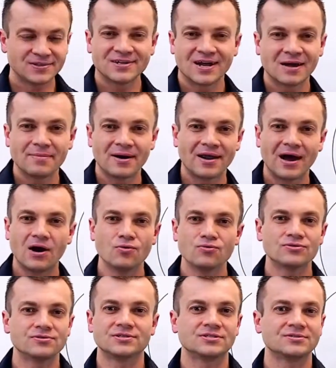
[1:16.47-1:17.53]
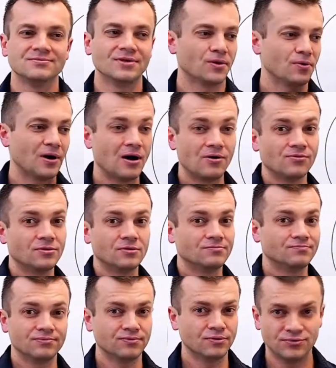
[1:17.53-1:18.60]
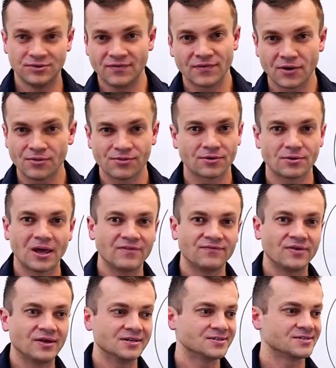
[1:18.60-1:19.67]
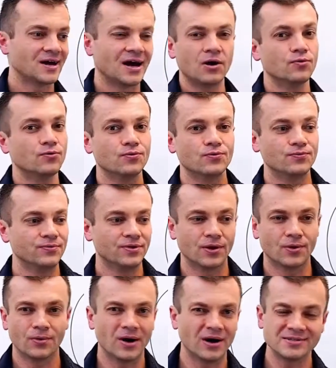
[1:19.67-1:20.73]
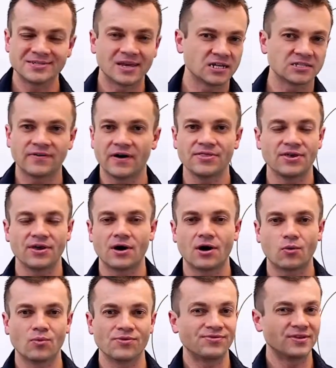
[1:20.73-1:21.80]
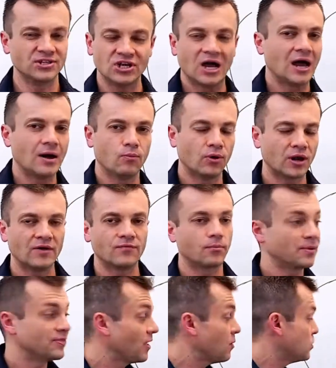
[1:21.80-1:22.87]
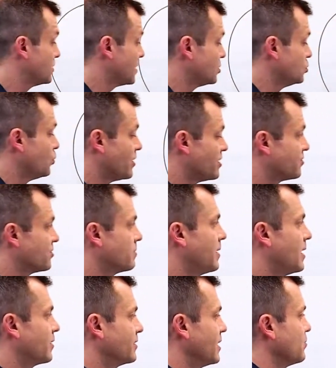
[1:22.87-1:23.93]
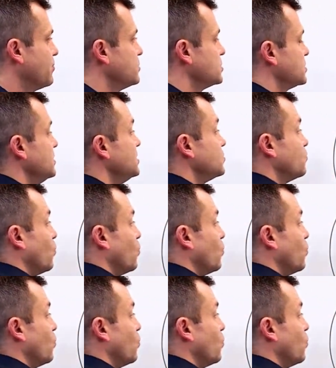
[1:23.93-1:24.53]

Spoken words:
talk about how difficult their life is, how, unsatisfied they are with the job, whatever, but they will not do anything about it. Now, there's these